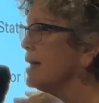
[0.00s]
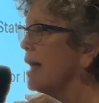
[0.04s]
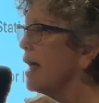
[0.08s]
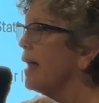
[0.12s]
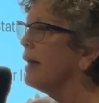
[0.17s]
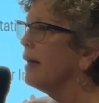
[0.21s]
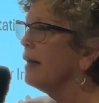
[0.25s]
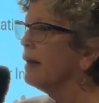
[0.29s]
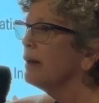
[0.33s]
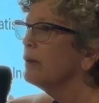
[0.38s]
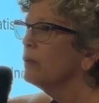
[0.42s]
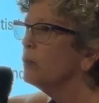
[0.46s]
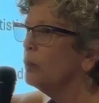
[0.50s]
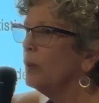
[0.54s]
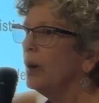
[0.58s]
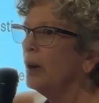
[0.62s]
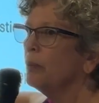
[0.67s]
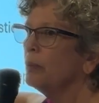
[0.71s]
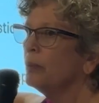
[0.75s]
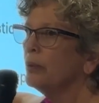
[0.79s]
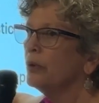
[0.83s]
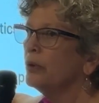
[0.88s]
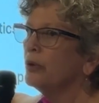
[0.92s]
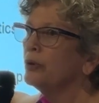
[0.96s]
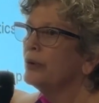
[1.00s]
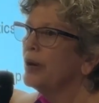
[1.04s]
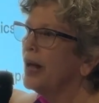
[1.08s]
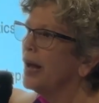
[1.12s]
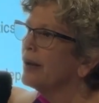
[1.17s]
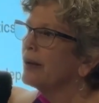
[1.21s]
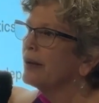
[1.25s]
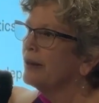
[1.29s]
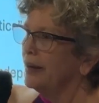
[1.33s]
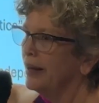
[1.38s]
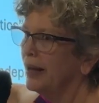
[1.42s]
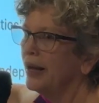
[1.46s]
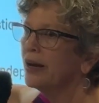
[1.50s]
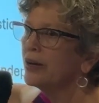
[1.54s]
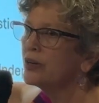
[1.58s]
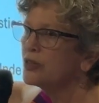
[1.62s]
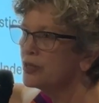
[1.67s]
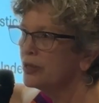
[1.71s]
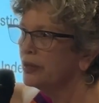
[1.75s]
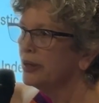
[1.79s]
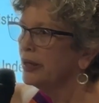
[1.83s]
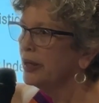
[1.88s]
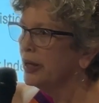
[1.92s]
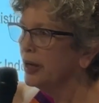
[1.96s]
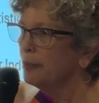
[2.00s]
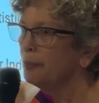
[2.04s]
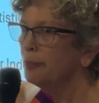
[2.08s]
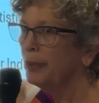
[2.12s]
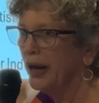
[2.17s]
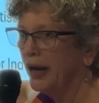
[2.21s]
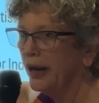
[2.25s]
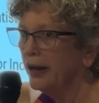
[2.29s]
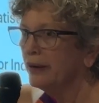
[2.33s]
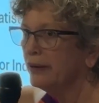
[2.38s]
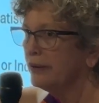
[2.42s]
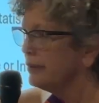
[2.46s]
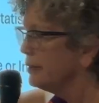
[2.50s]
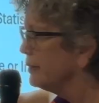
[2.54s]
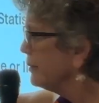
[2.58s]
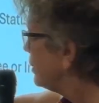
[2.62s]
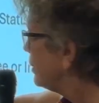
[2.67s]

saying, well, you're not going to actually get paid,